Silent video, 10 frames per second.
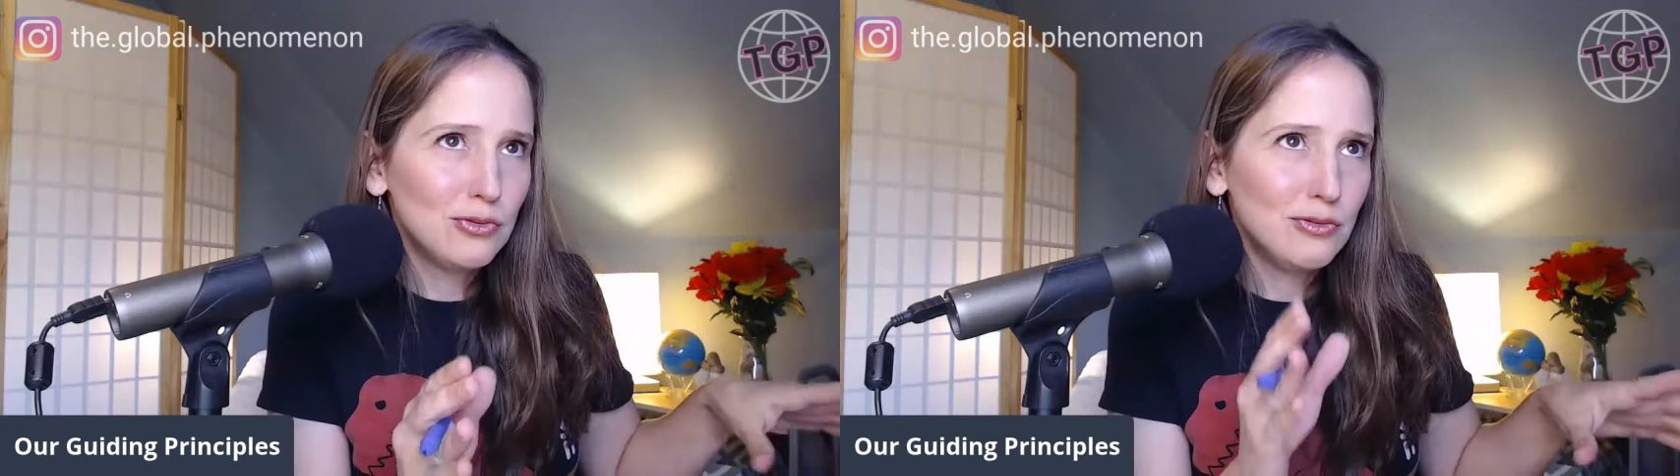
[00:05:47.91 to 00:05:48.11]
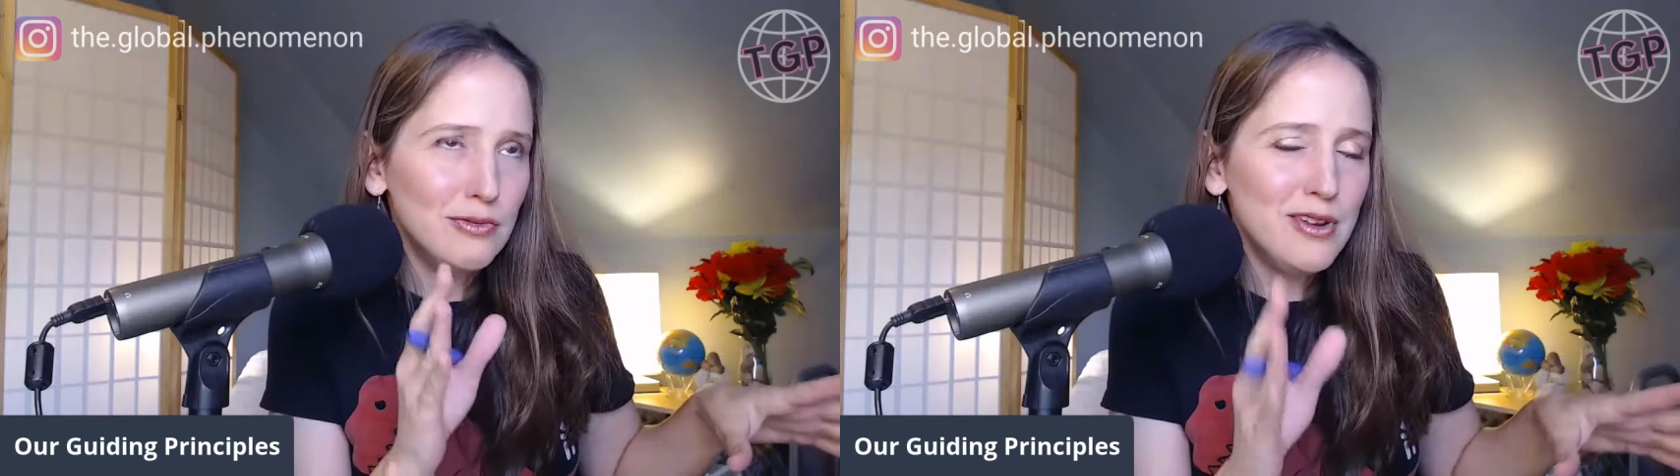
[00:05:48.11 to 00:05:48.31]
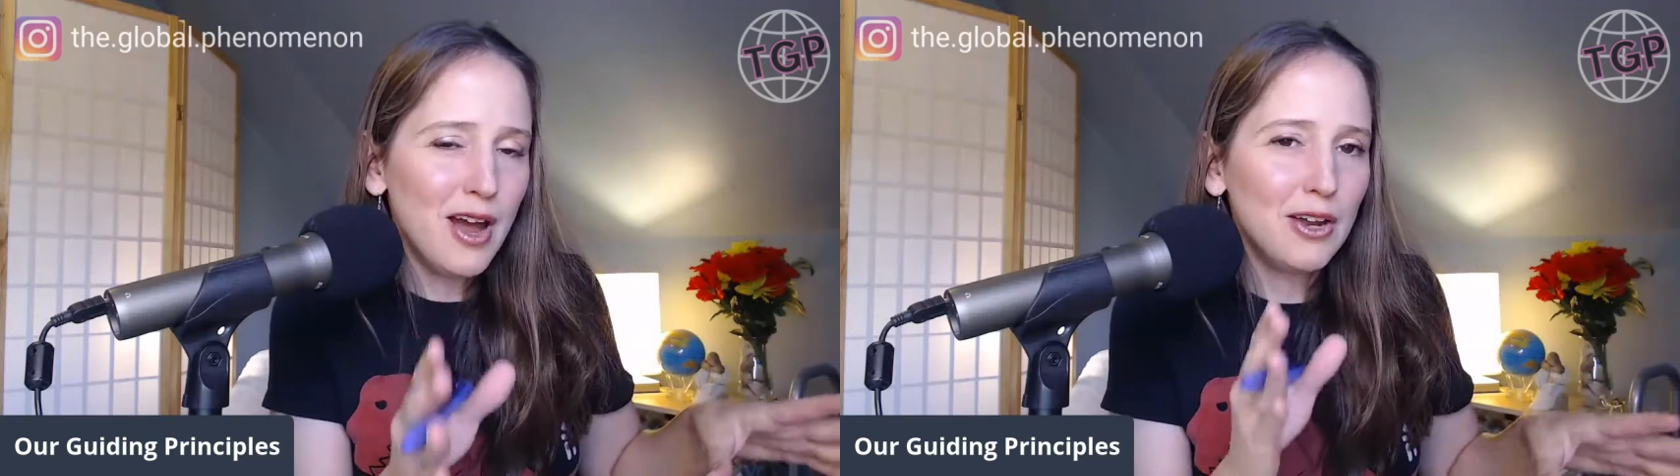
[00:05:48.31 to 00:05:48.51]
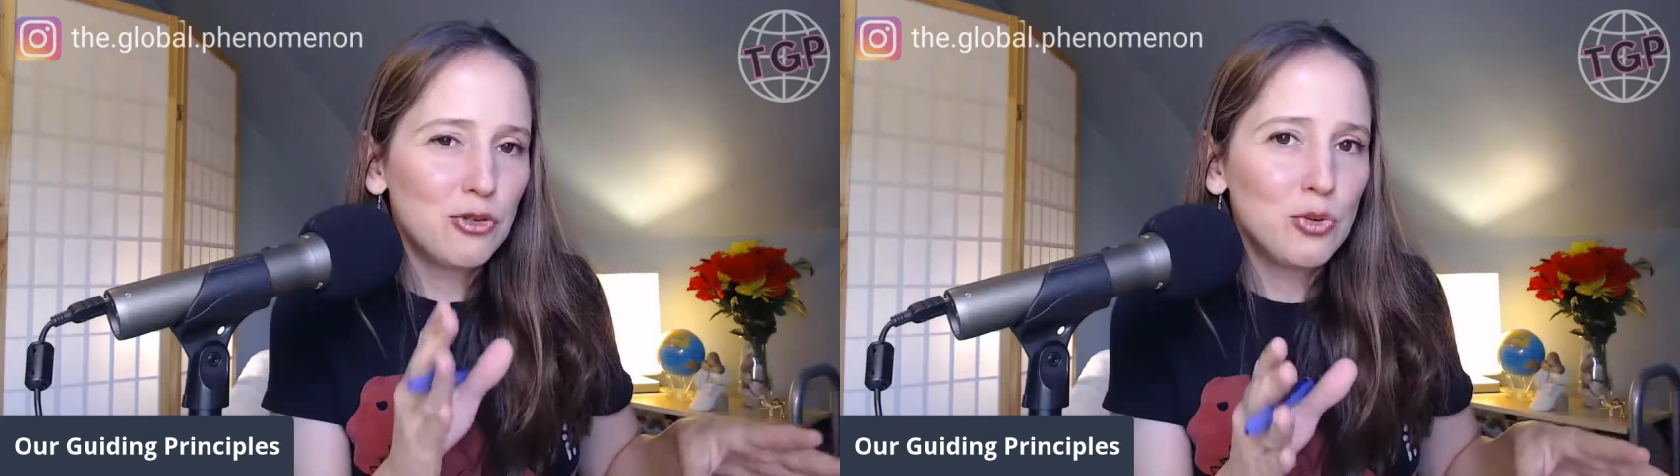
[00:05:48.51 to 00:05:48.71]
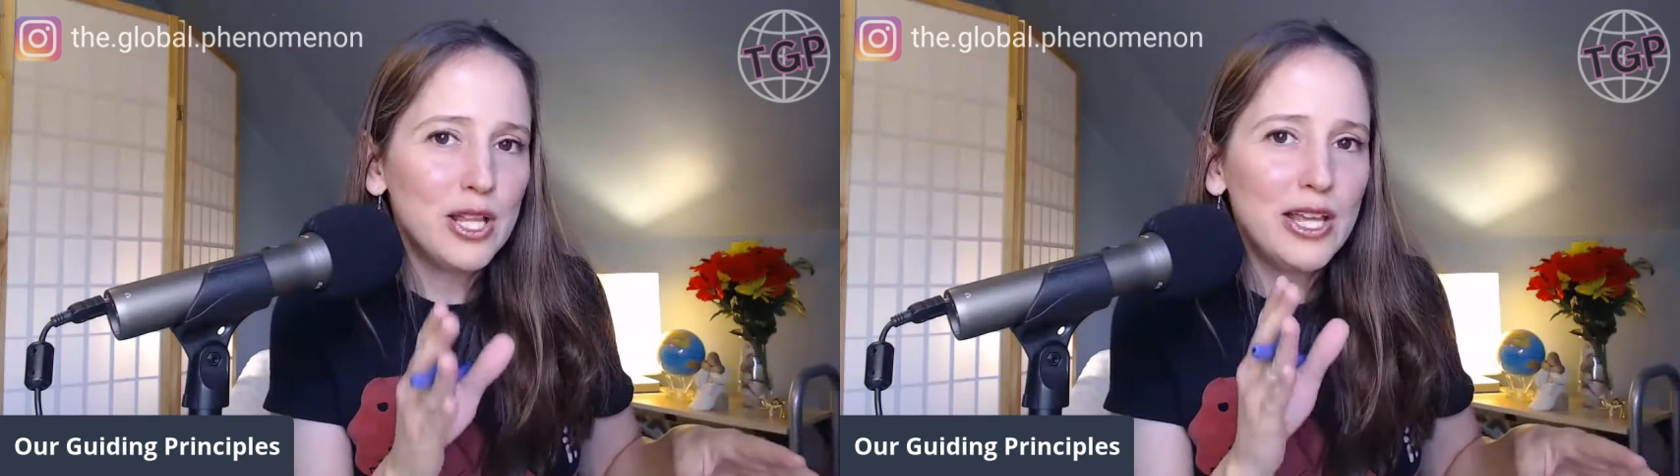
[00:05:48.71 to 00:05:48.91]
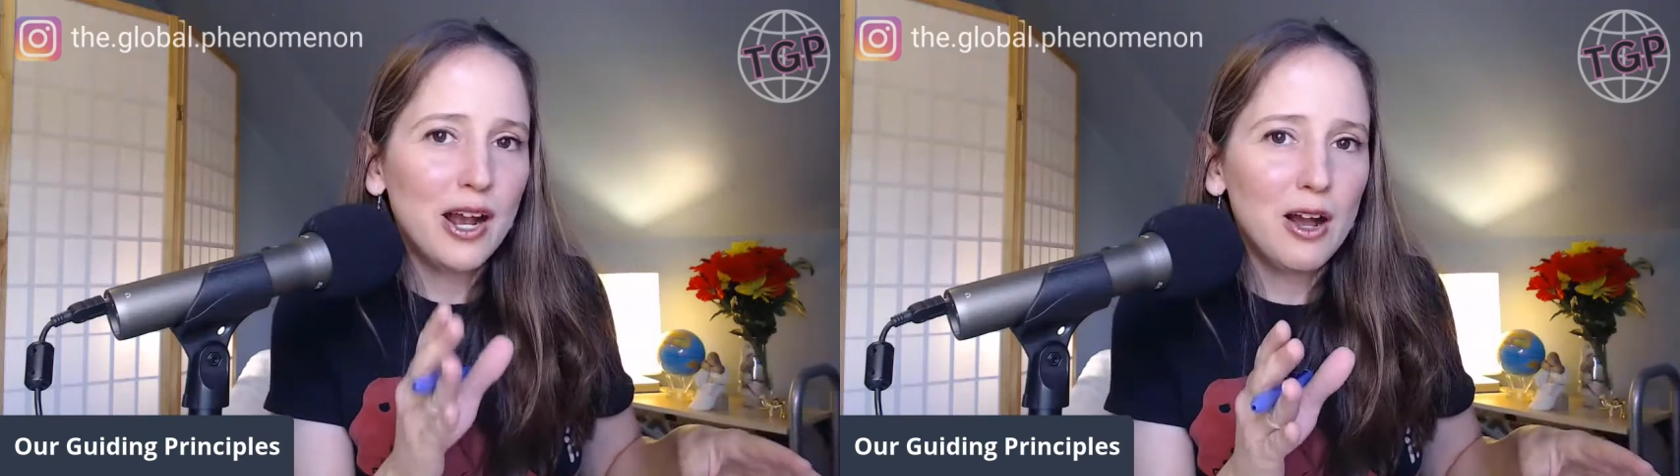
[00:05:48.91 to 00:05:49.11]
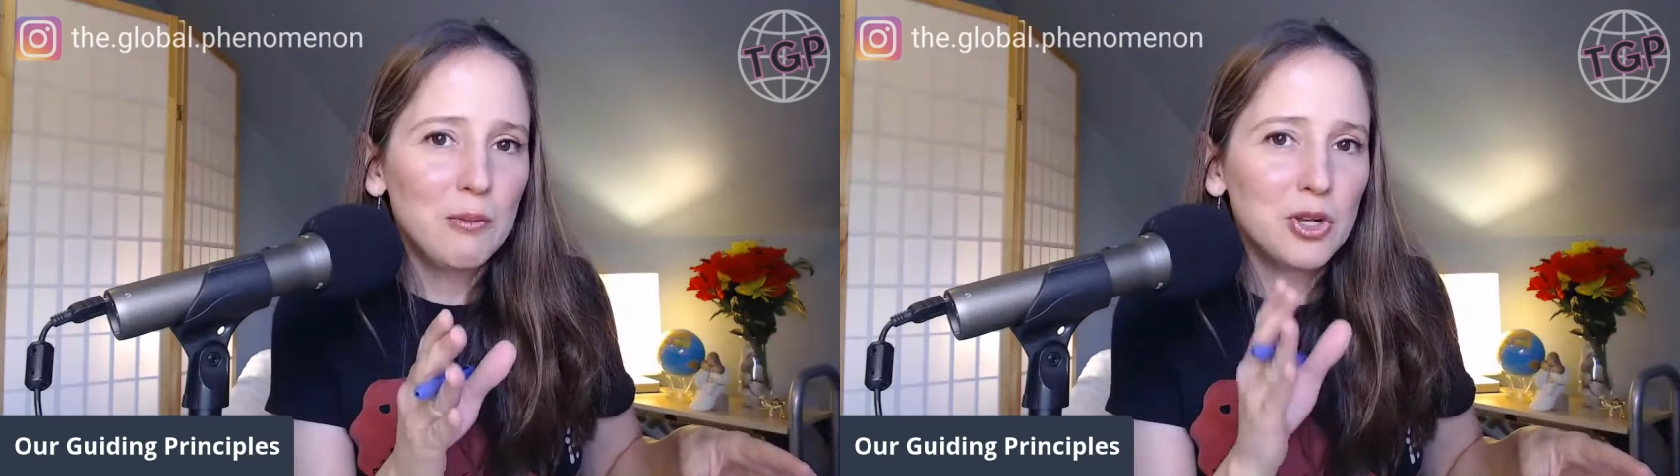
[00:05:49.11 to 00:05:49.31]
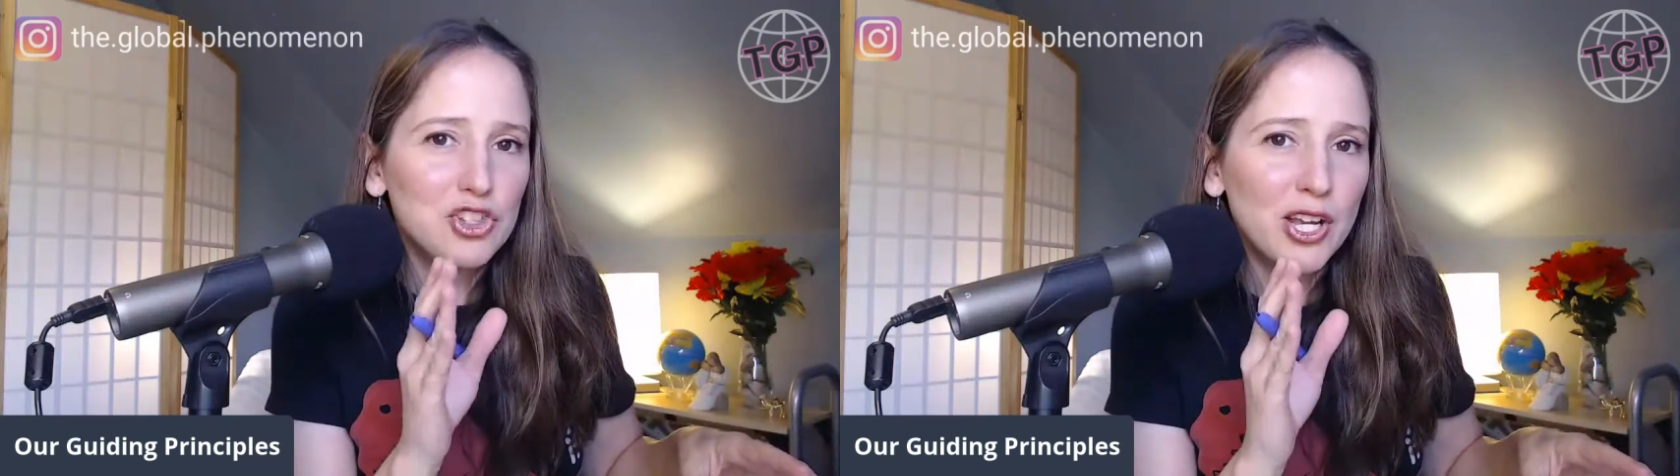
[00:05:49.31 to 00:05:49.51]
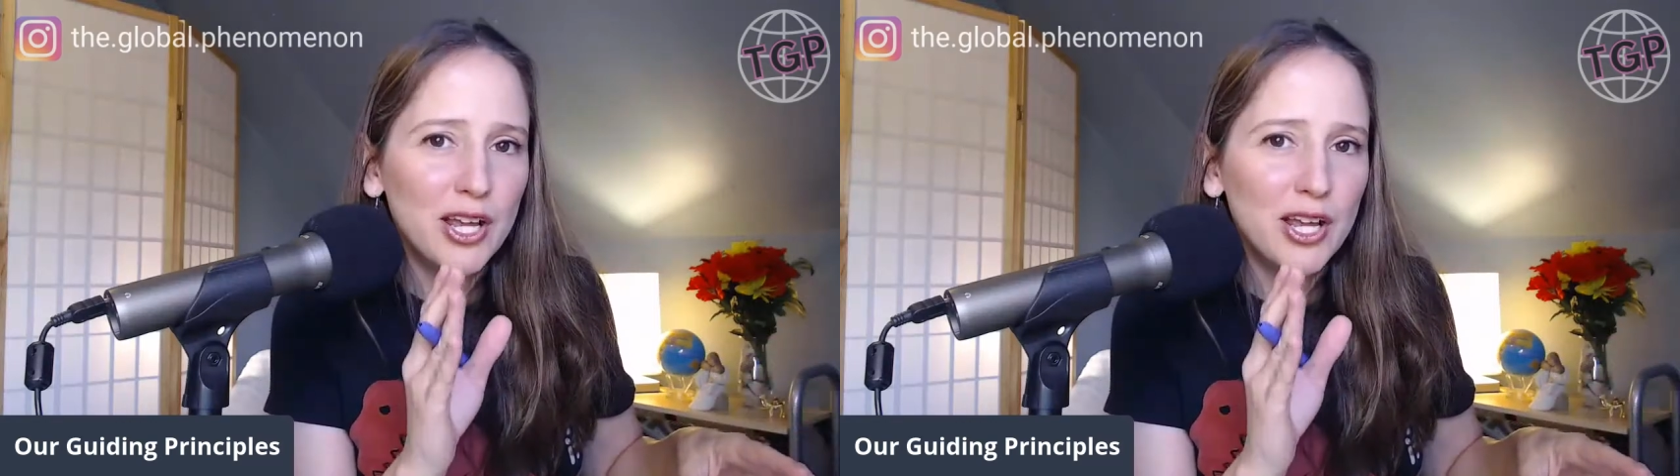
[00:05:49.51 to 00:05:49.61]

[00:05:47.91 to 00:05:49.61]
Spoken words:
not really accomplishing it